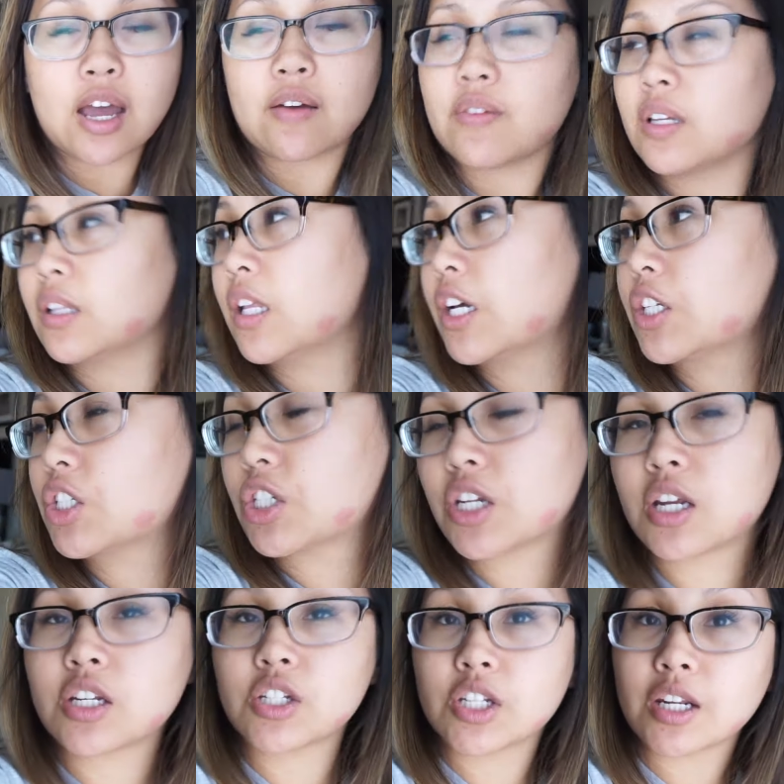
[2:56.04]
having
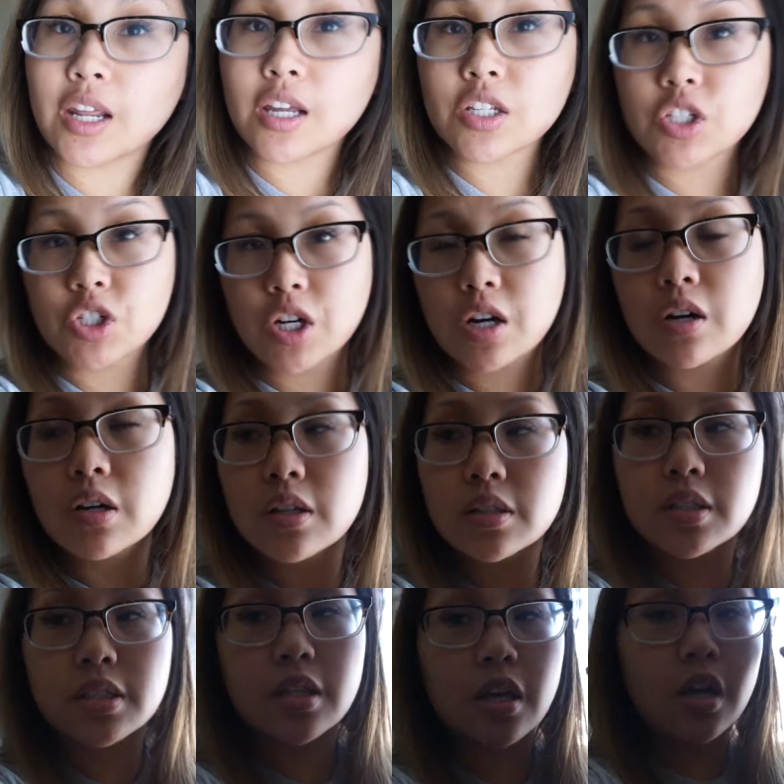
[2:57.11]
lunch. Today's
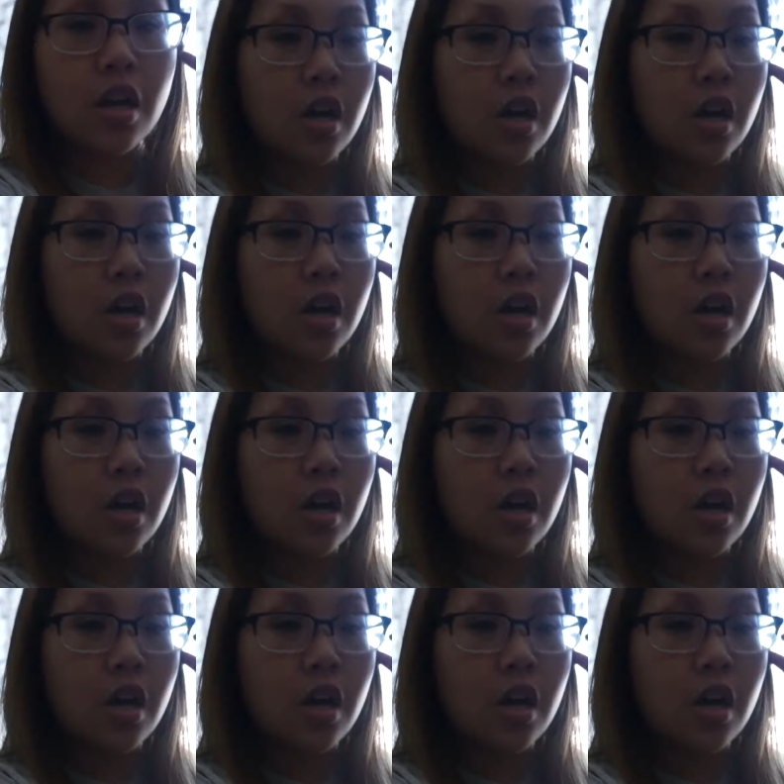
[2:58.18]
Gerald's